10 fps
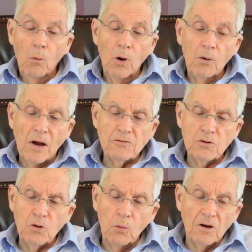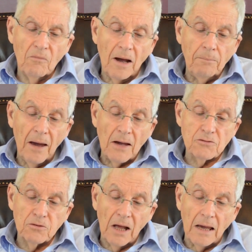Regression to one of my
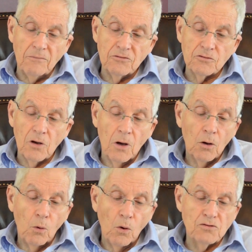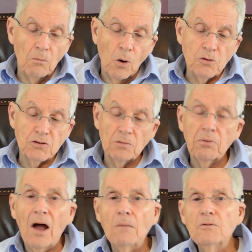past lives cause emotional
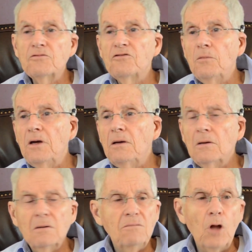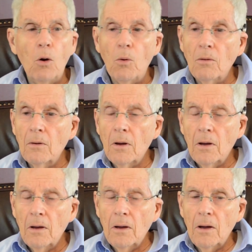problems for me? No.
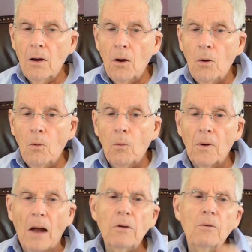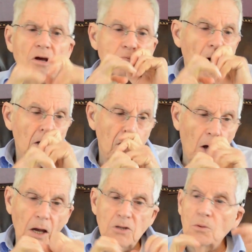When I regress my
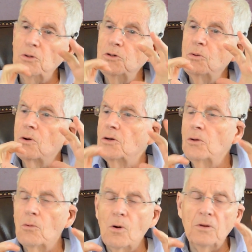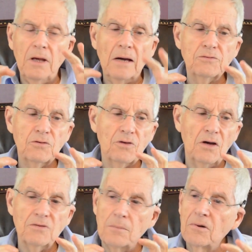clients, when you do it on your own with the
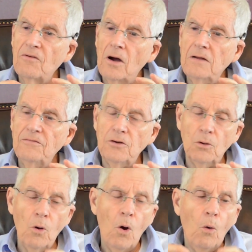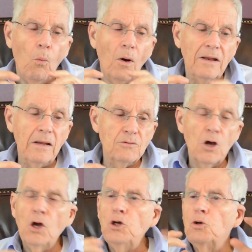exercise I provide for you, what it is,
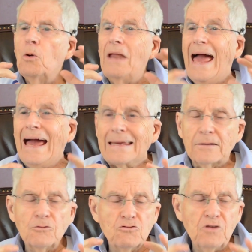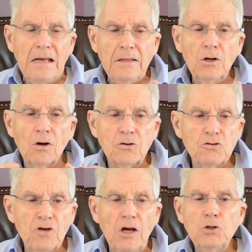you're an actor standing on a
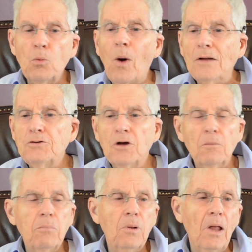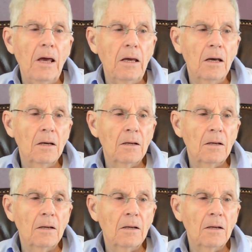stage watching a play.